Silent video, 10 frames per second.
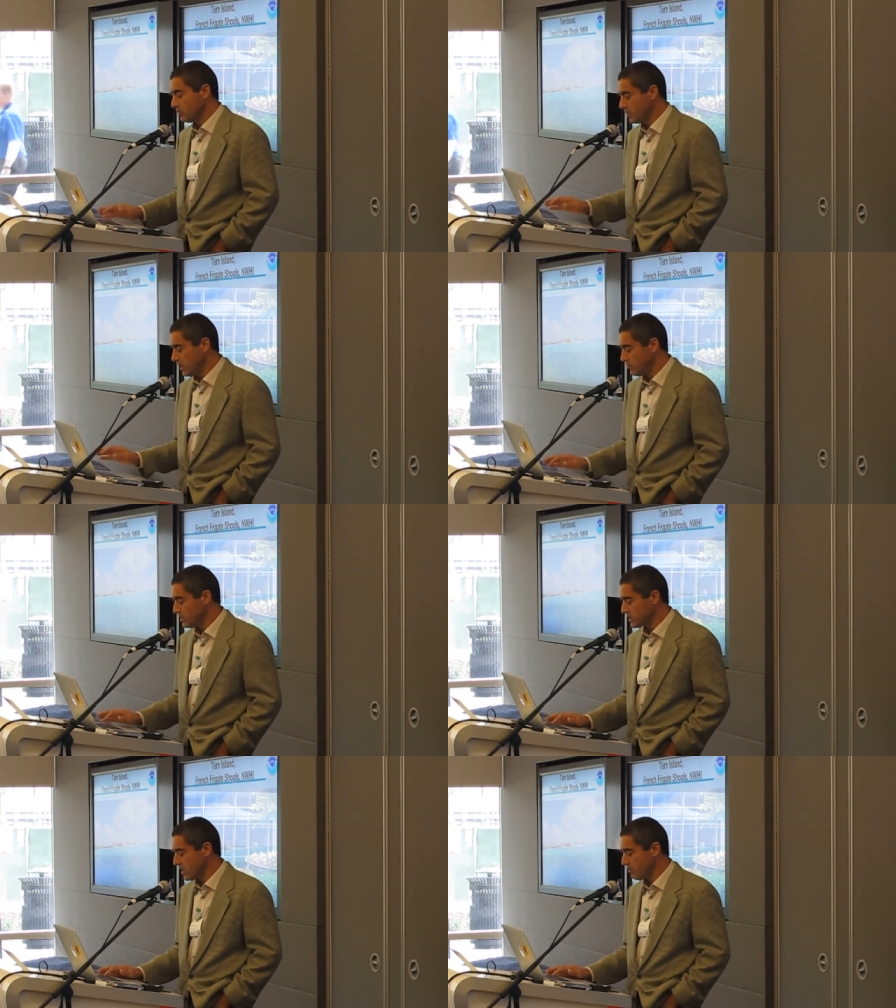We're doing
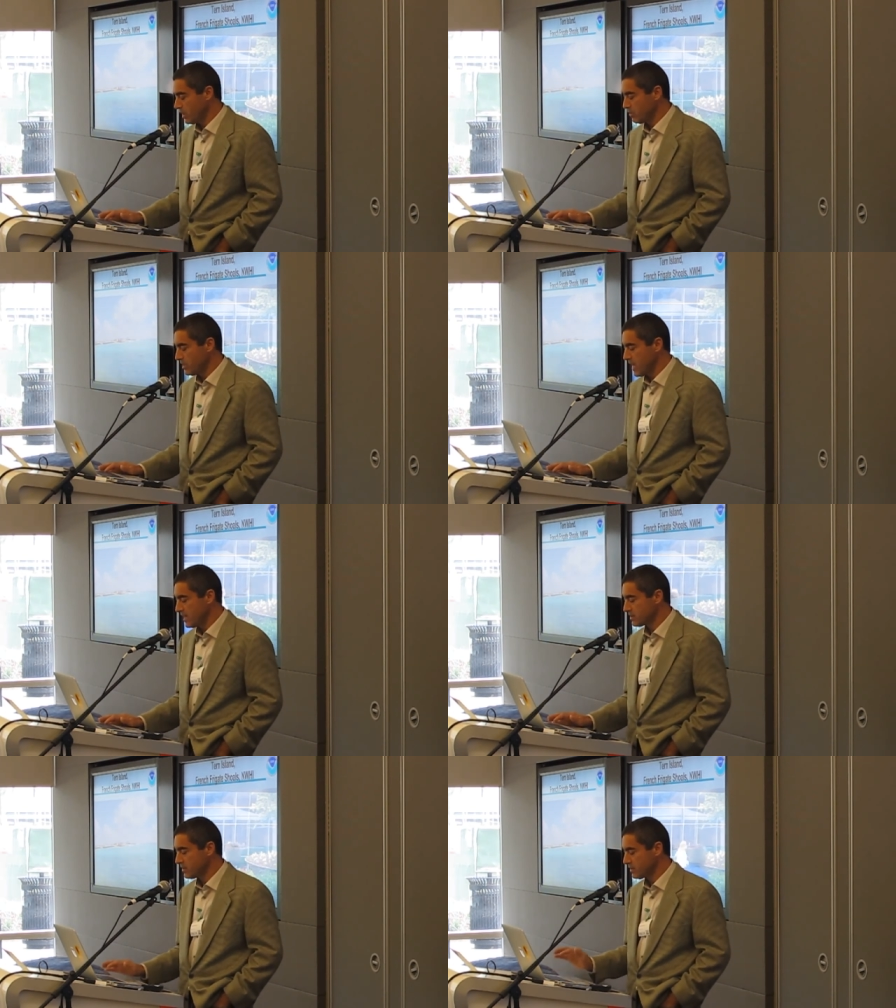this campaign with
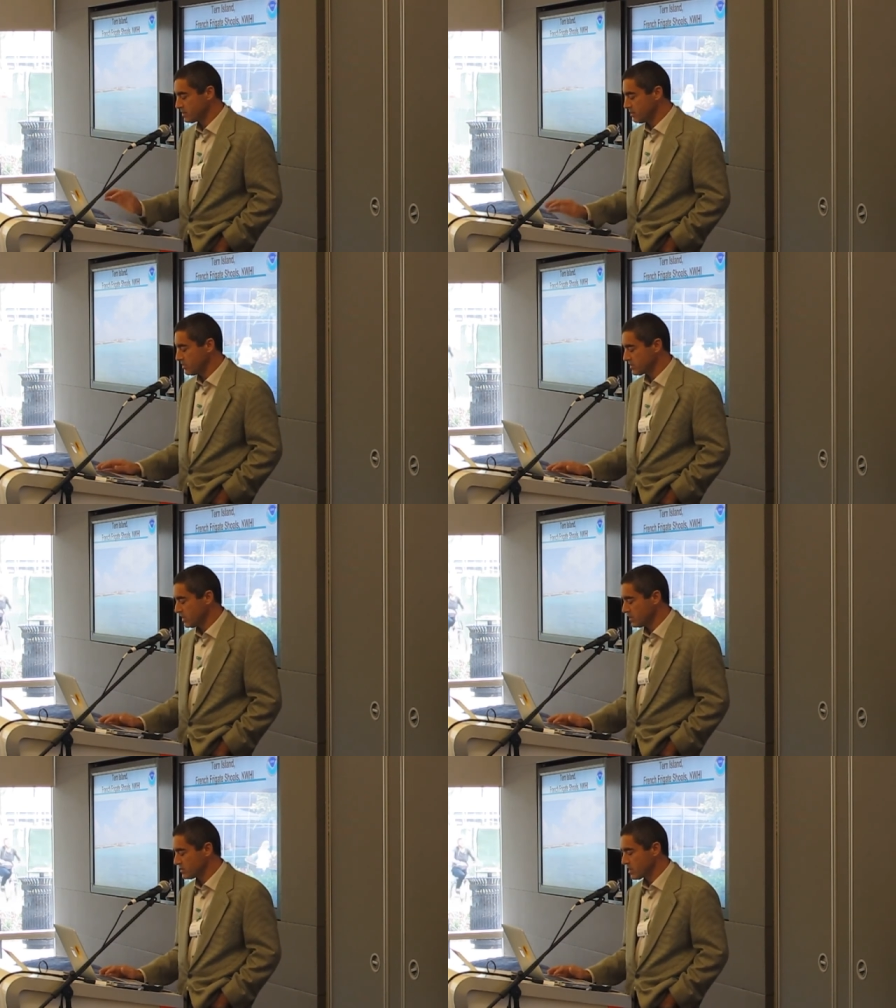NASA because every
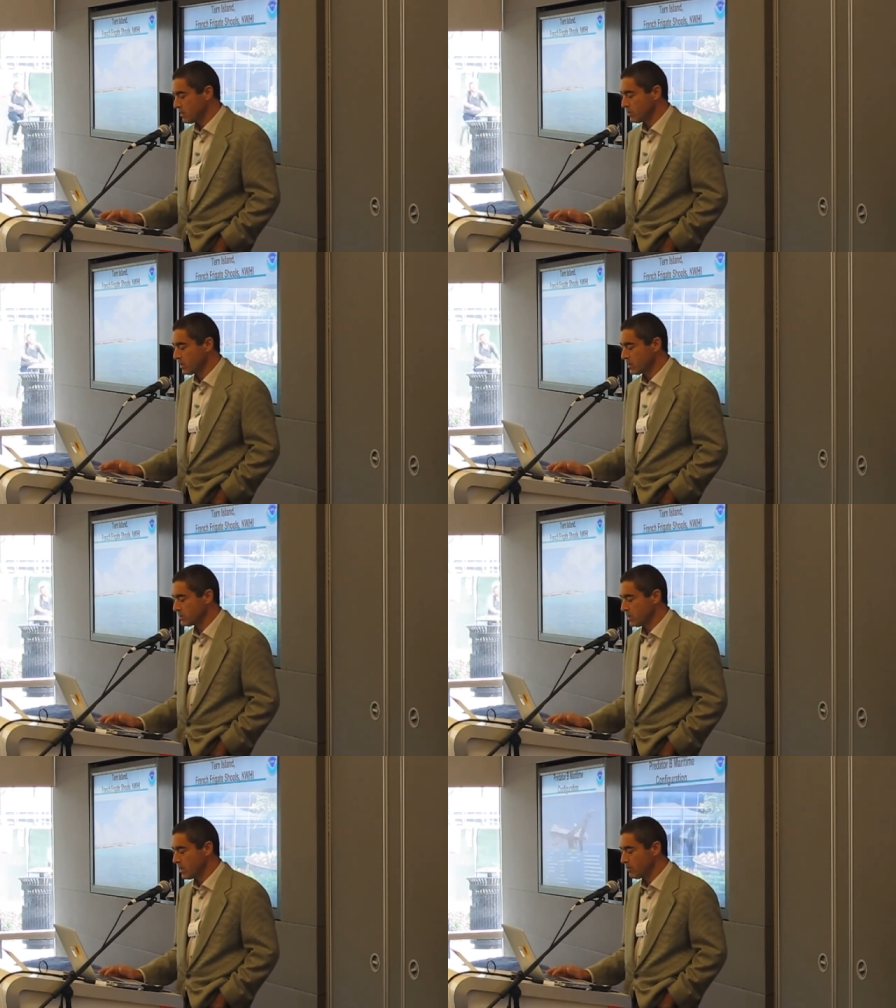science campaign gets
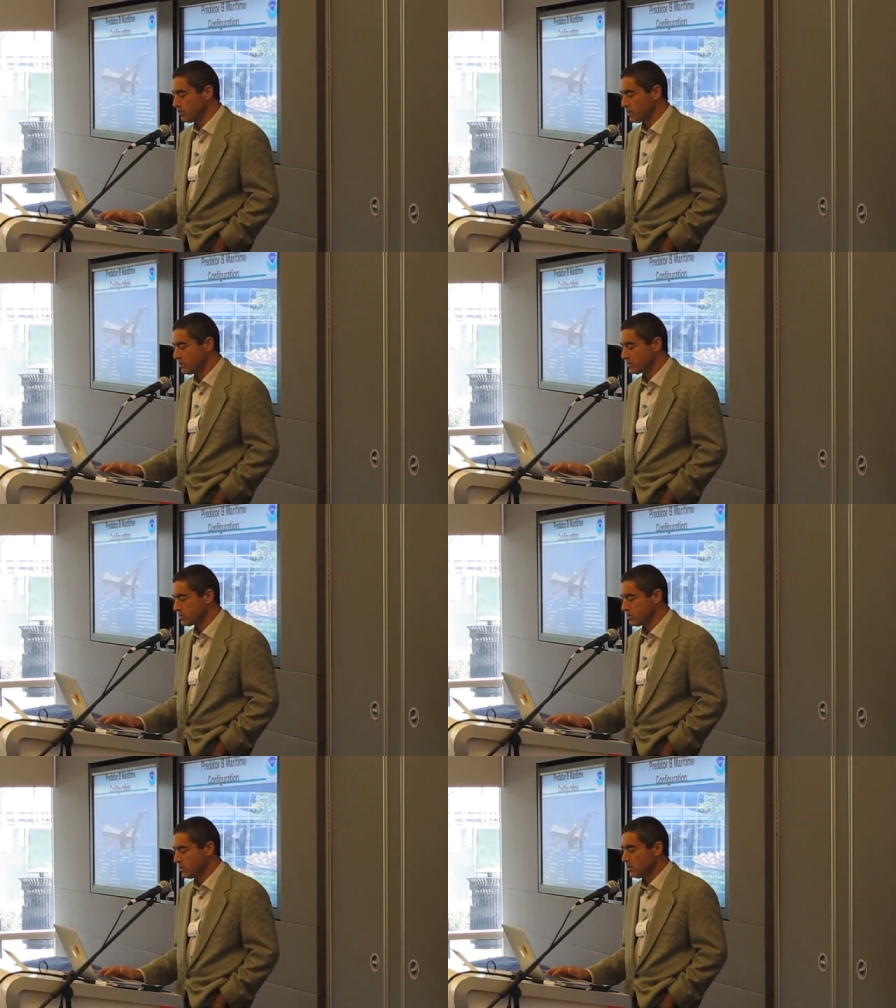a name. It's
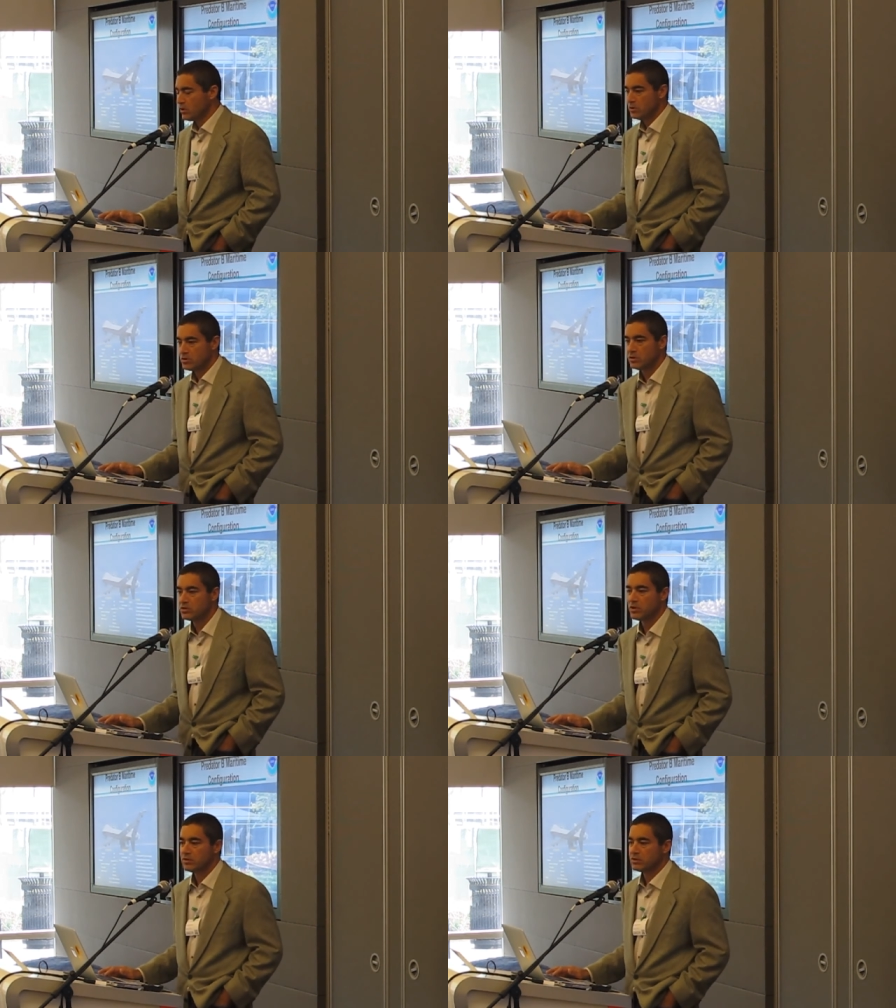turn.
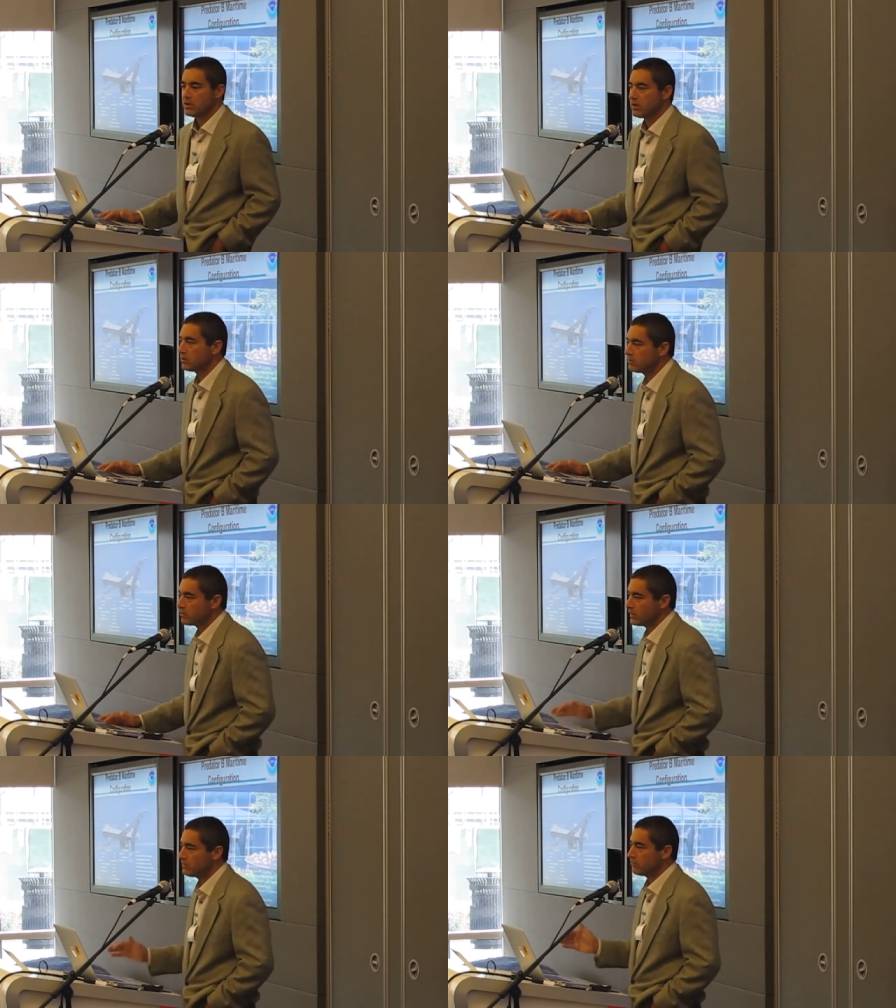
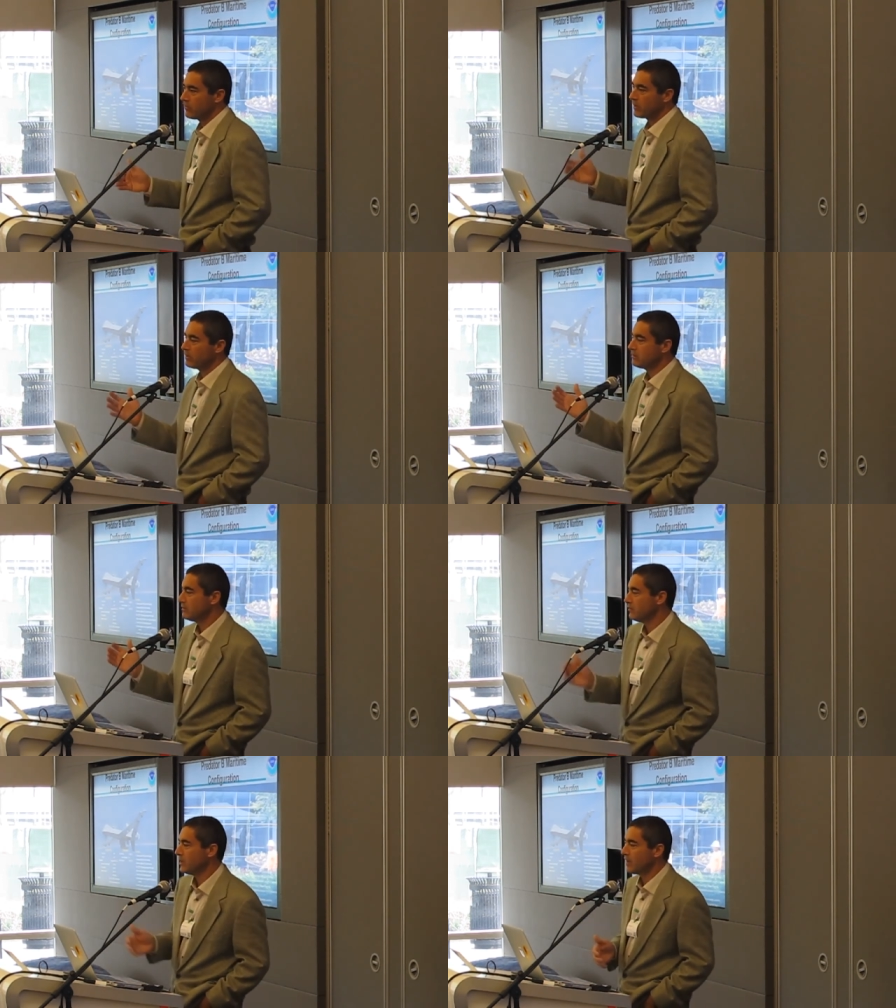We
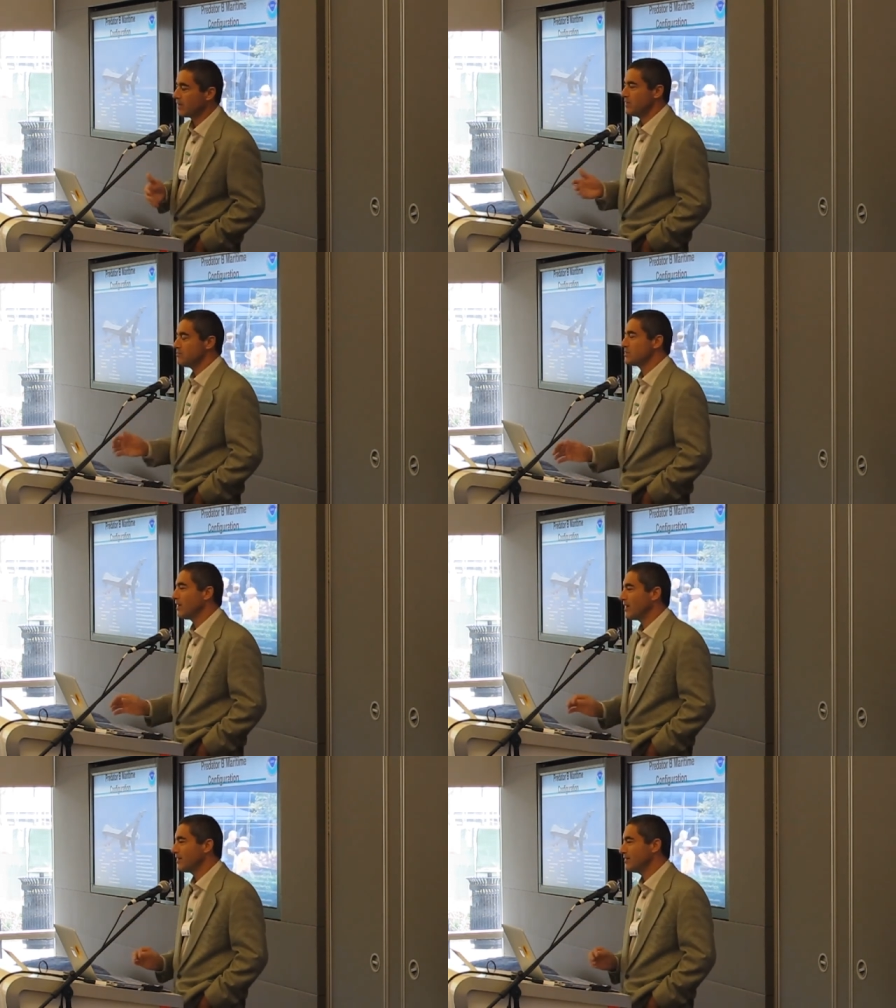get a theme song
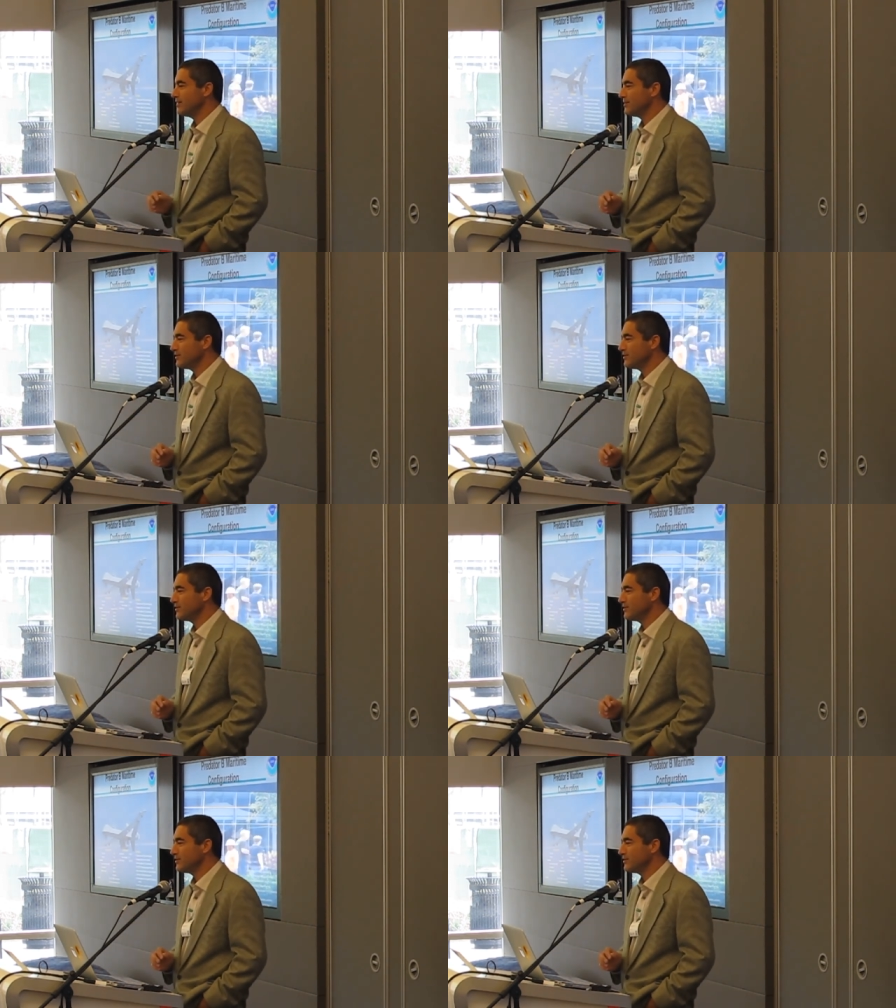out of it.